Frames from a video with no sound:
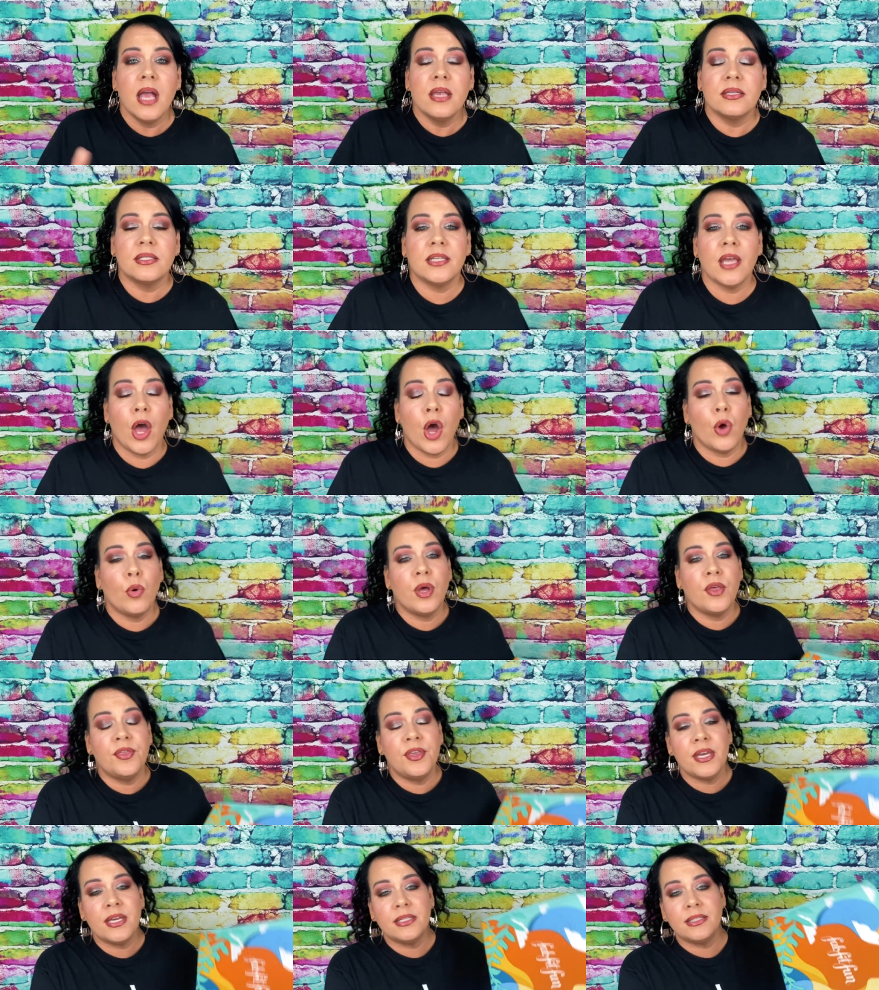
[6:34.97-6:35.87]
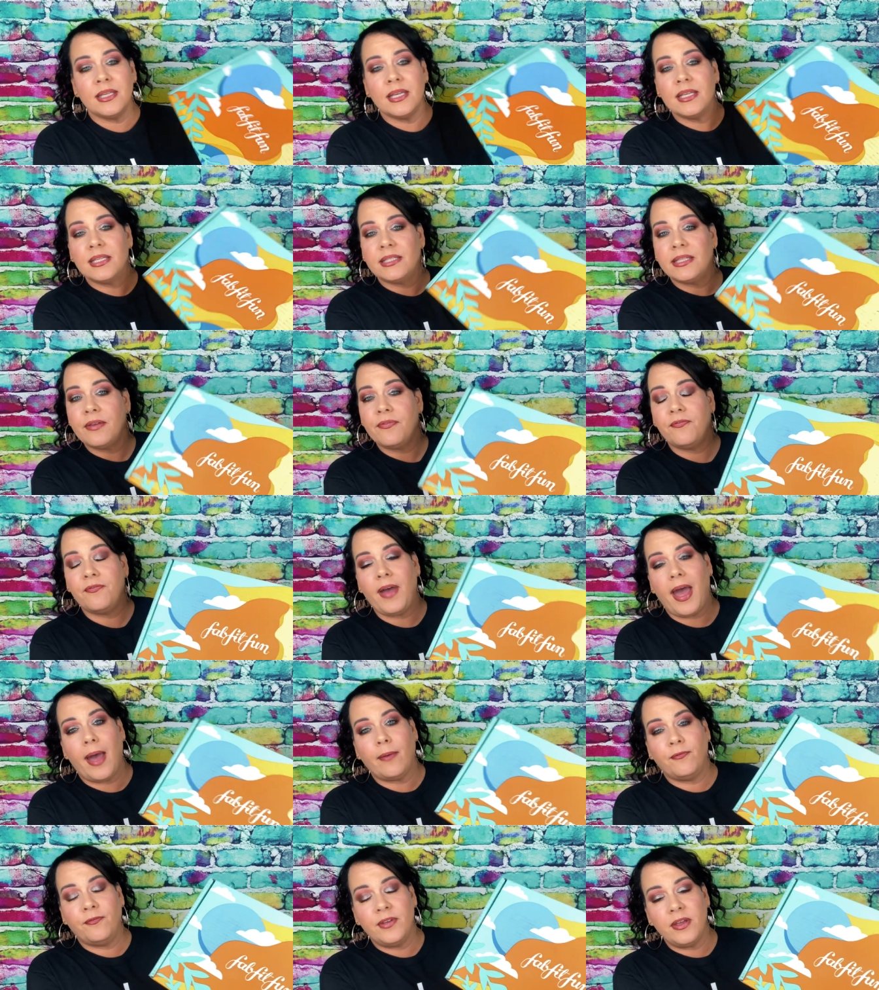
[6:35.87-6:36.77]
So this is the
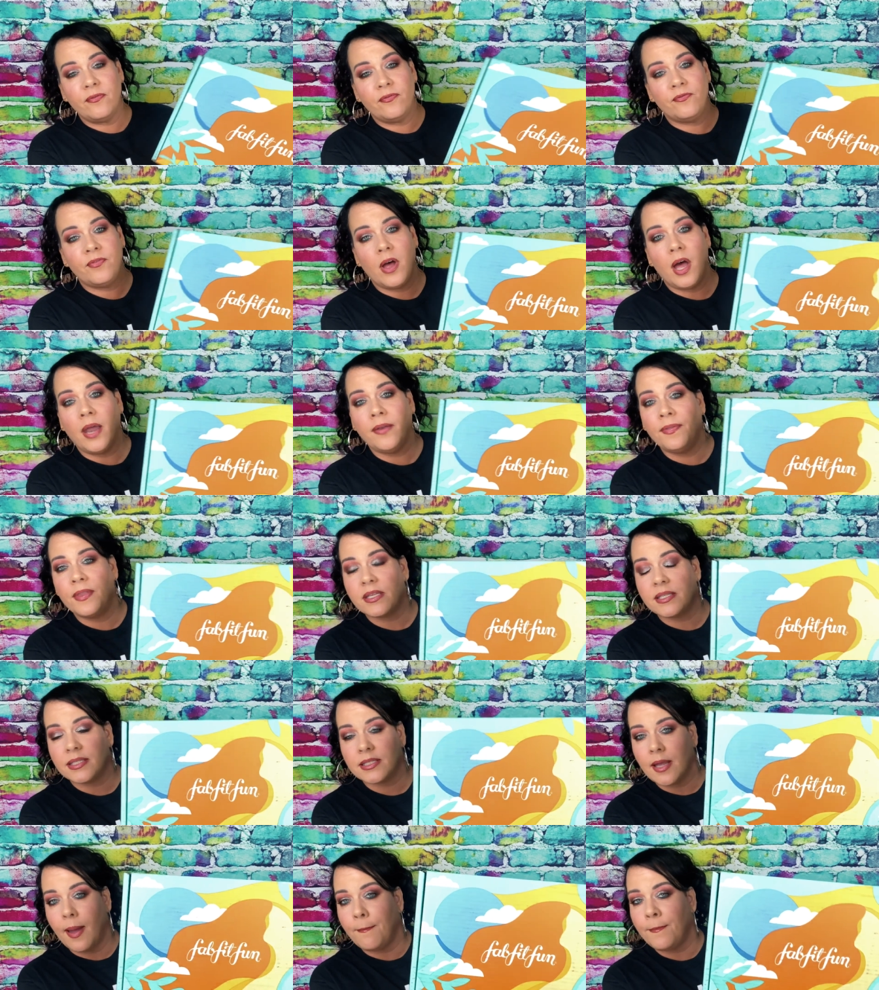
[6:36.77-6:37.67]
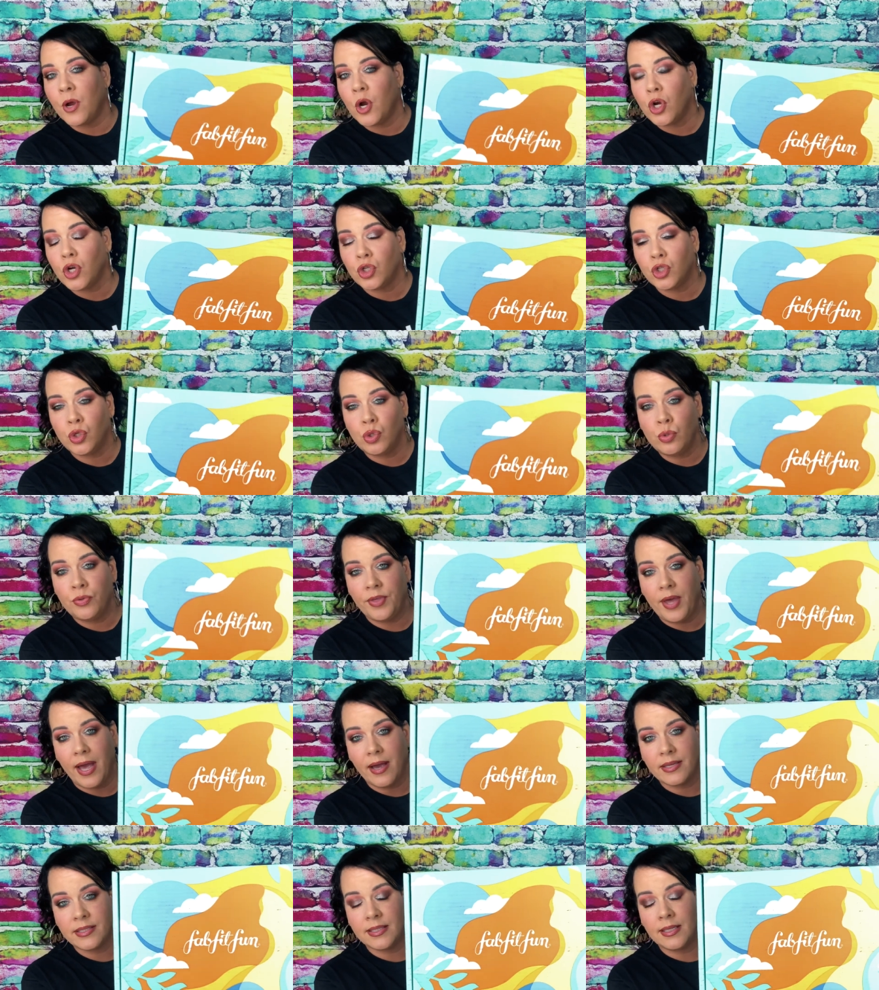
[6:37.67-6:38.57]
FabFitFun, the summer
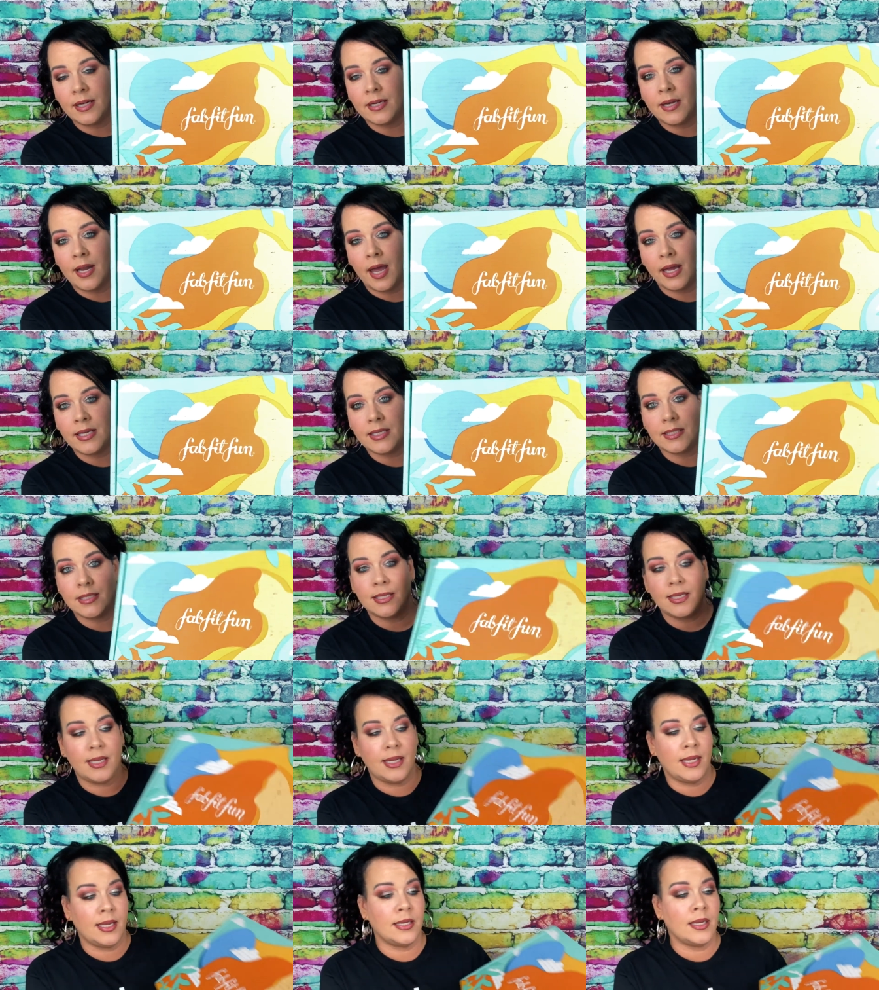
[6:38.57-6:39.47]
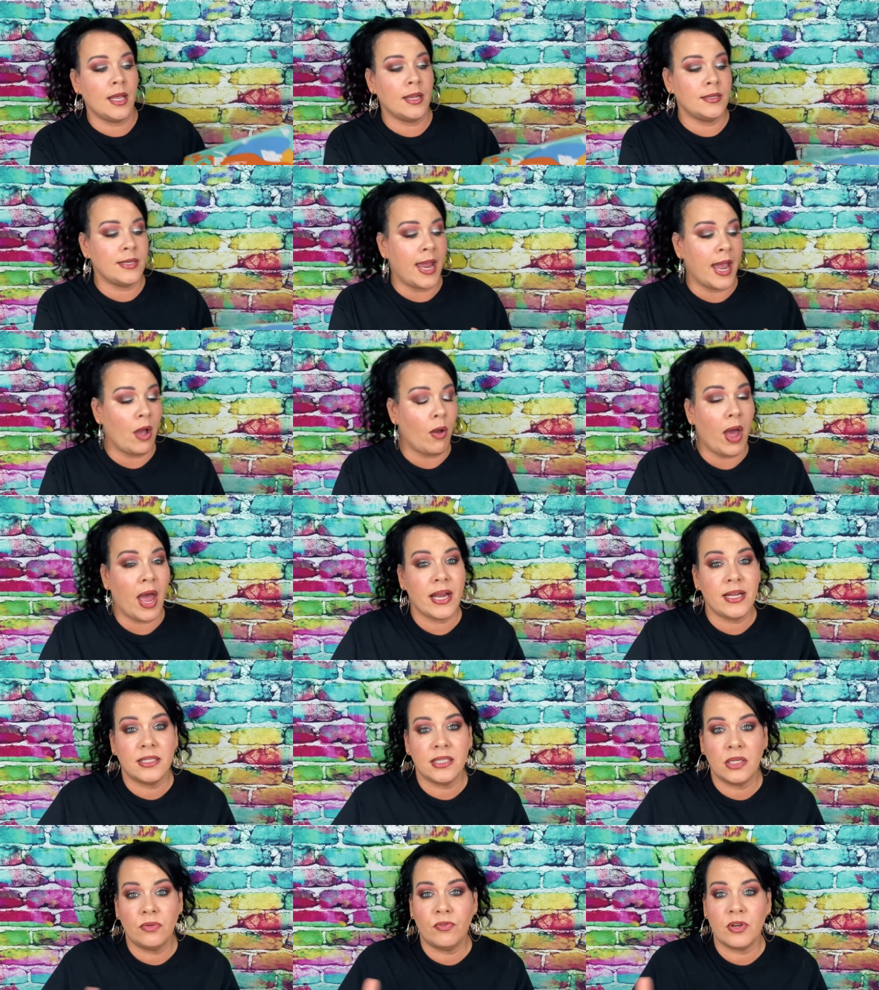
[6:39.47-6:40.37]
2019. Now,
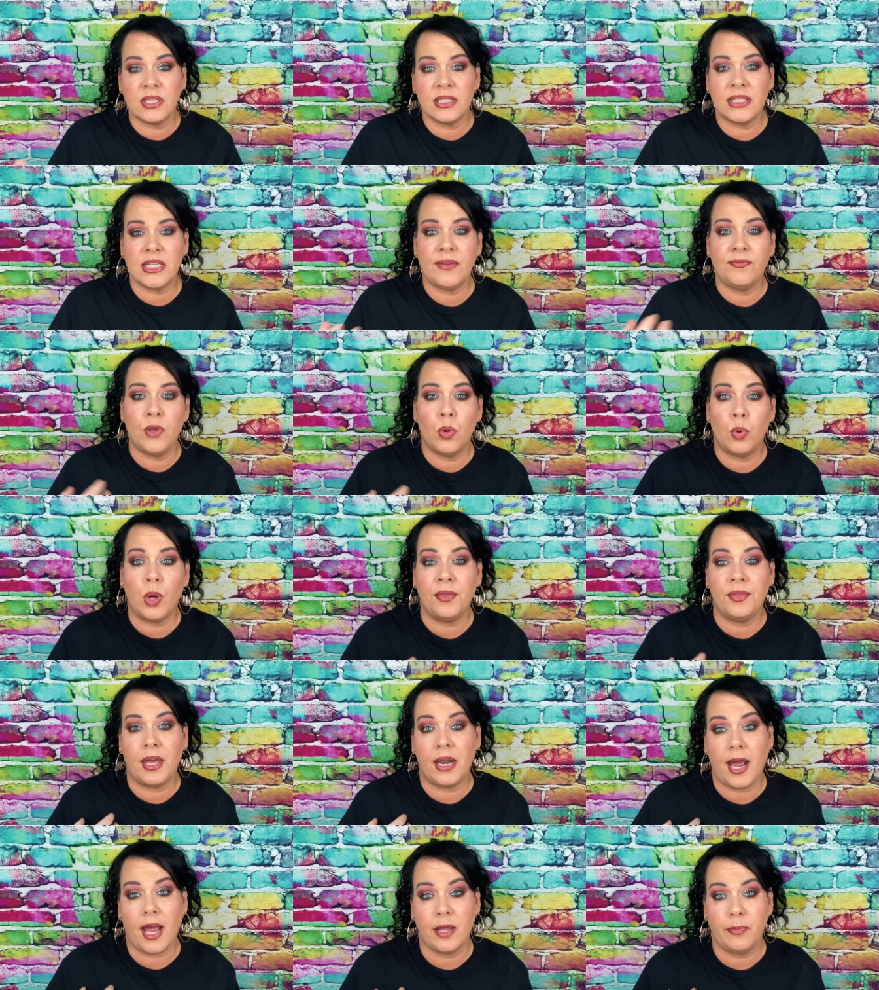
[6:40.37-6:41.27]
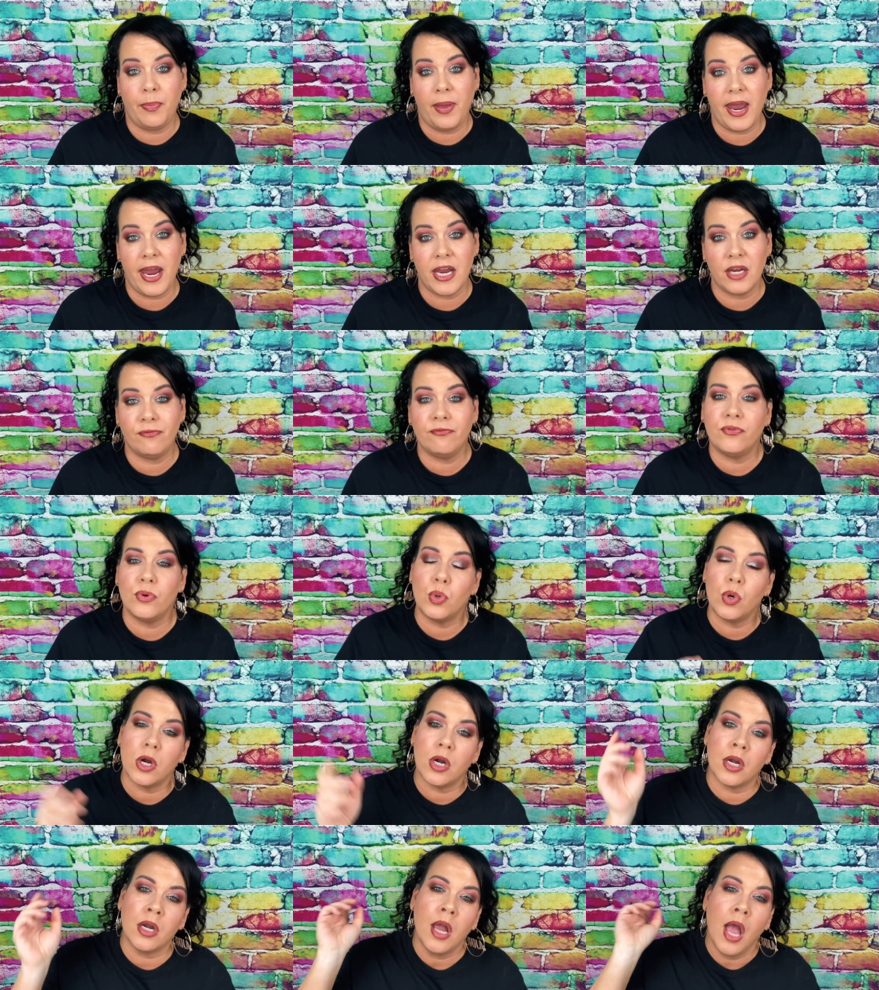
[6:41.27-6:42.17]
I did receive the one that I paid
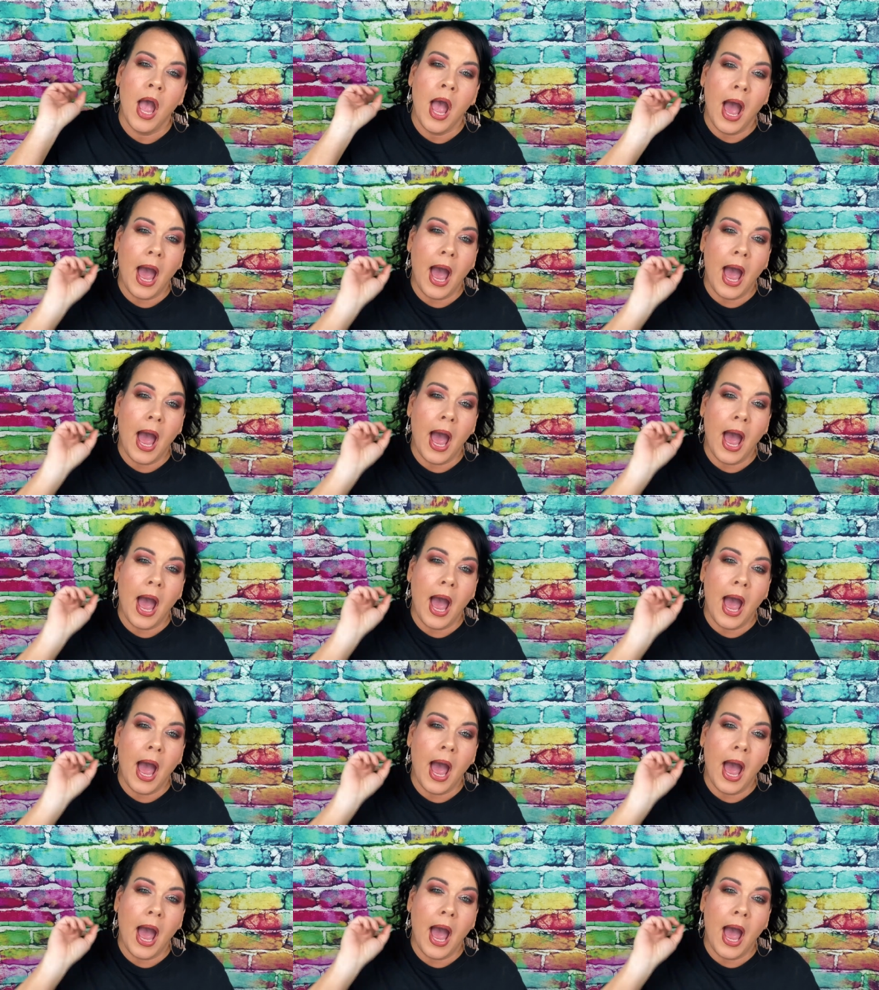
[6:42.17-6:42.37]
for.